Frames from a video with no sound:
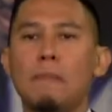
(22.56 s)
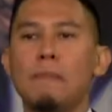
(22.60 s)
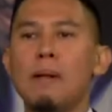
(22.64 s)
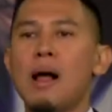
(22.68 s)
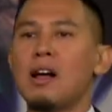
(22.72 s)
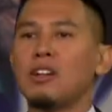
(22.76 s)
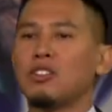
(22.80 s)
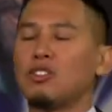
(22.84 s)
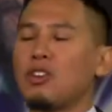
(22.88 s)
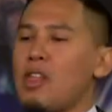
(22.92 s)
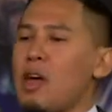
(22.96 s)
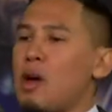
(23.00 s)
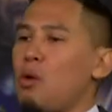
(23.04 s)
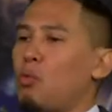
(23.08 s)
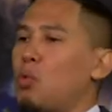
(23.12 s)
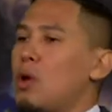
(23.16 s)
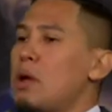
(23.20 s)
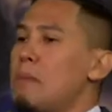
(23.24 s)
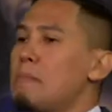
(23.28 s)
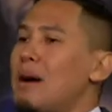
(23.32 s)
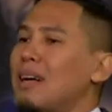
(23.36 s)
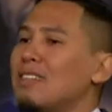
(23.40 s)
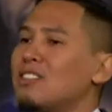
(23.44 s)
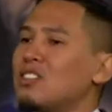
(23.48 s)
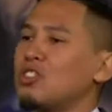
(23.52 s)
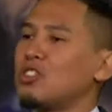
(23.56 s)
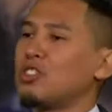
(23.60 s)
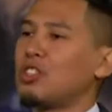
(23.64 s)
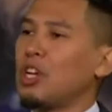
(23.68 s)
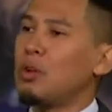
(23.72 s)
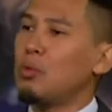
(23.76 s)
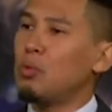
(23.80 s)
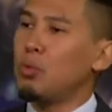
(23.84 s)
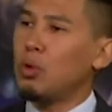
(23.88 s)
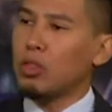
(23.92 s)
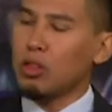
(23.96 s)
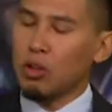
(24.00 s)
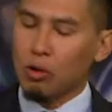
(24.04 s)
up so that we might
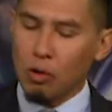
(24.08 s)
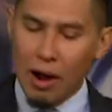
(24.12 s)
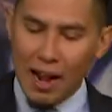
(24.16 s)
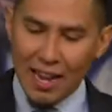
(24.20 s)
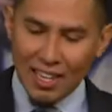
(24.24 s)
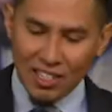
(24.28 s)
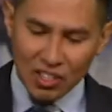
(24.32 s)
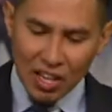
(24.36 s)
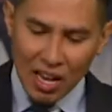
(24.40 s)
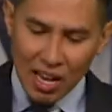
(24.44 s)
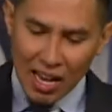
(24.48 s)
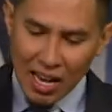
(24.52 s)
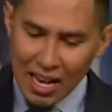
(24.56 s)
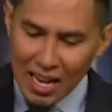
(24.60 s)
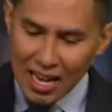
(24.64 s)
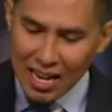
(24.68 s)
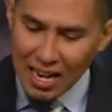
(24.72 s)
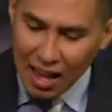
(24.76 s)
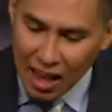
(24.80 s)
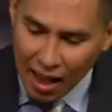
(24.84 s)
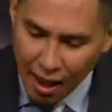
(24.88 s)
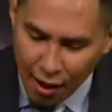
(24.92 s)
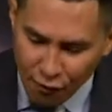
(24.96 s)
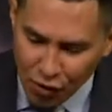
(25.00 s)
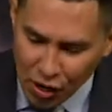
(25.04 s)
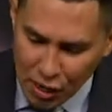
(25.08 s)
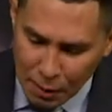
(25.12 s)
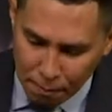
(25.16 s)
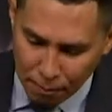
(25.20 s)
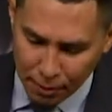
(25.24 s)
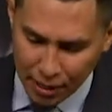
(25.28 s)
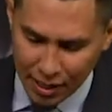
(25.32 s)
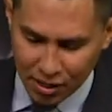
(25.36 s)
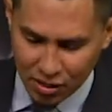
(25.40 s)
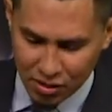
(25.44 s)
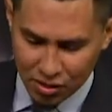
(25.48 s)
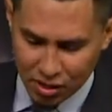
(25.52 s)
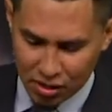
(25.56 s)
sit with Christ in heavenly
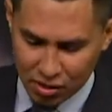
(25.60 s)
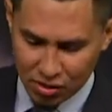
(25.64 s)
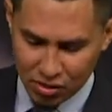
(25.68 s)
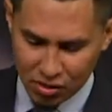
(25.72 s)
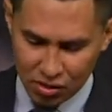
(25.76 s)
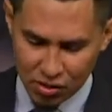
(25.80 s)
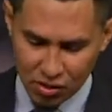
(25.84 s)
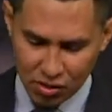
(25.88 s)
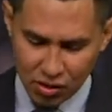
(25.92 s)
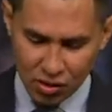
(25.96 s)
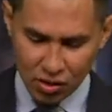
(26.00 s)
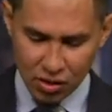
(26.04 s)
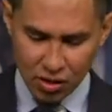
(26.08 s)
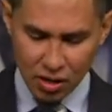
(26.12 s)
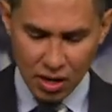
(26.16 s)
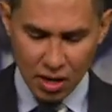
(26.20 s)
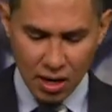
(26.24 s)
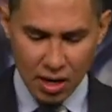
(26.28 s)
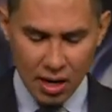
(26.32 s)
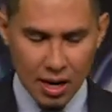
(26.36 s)
places.